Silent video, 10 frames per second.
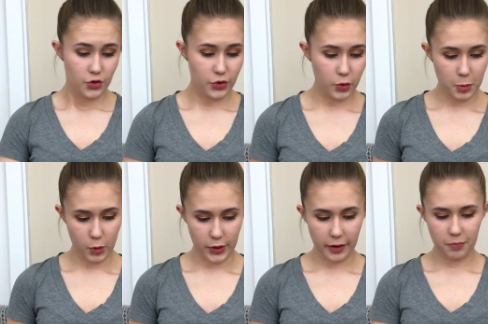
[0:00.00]
To the
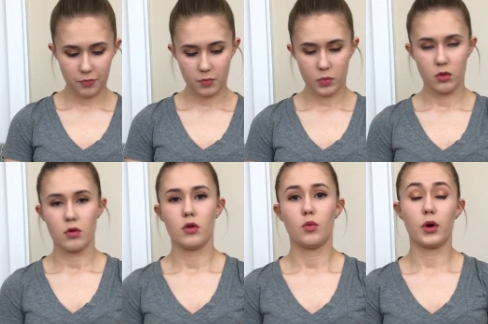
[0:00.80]
point
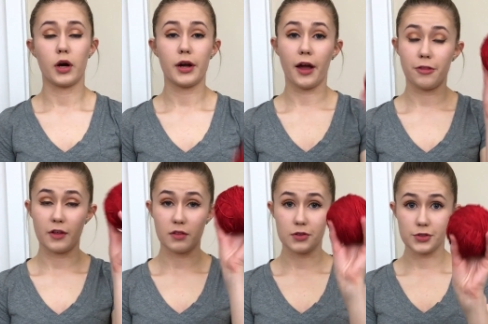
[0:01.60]
where I
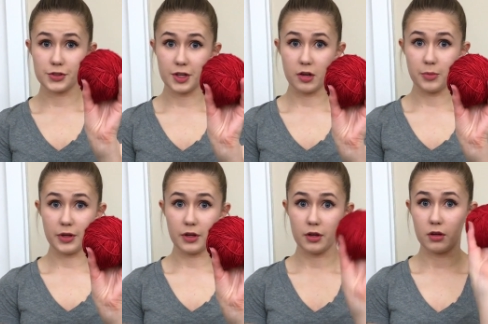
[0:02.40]
think this is going to
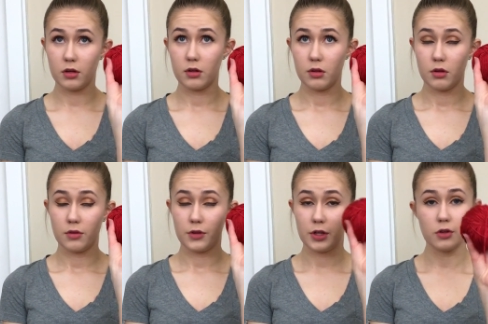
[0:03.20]
be
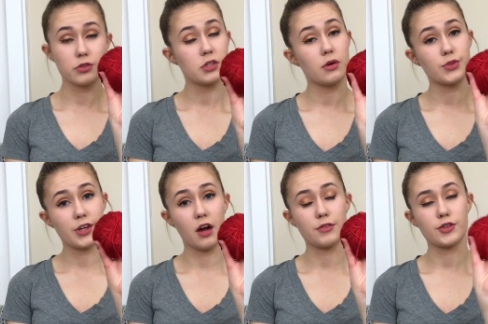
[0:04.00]
heels, toes,
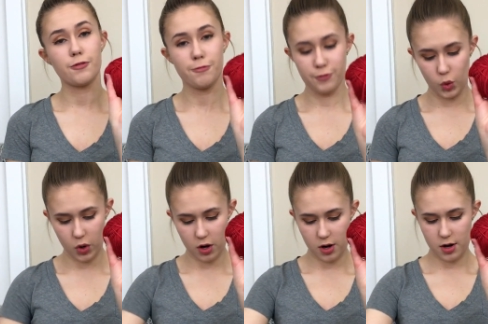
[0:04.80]
cuffs
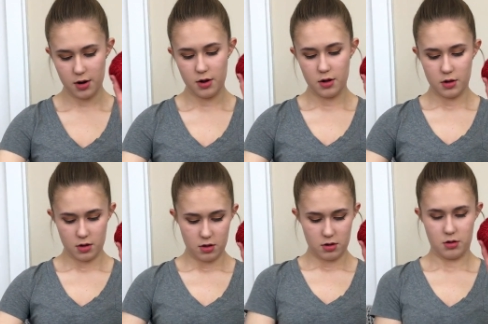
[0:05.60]
for
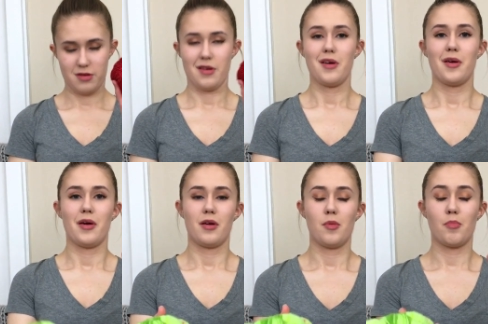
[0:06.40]

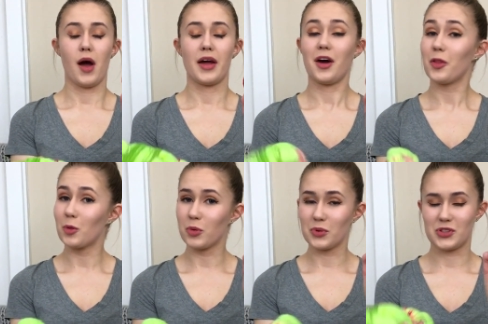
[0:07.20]
my
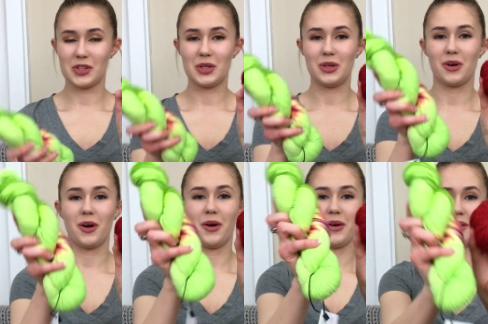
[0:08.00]
other Bruce City
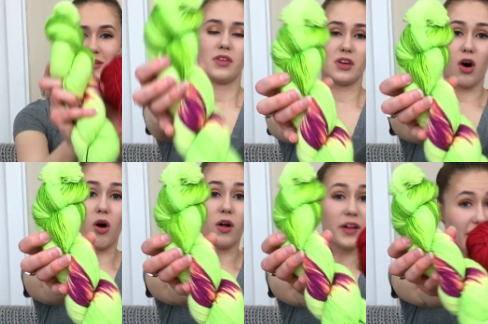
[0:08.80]
yarn, the
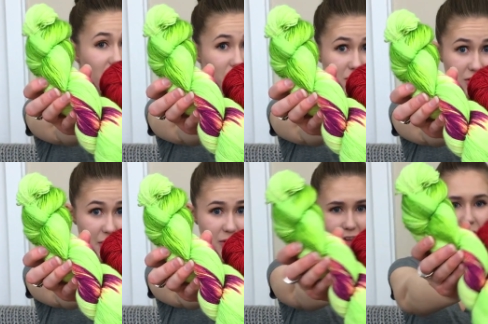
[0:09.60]
All Hail the
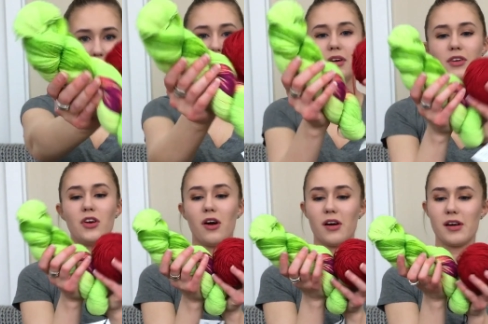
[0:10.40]
Glow Cloud
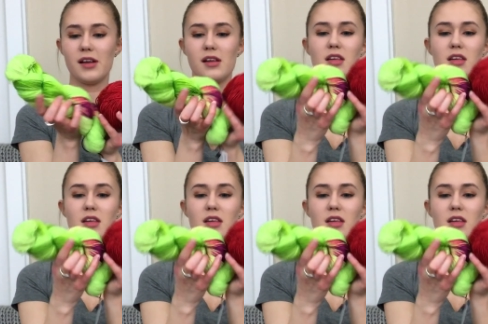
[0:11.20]
yarn,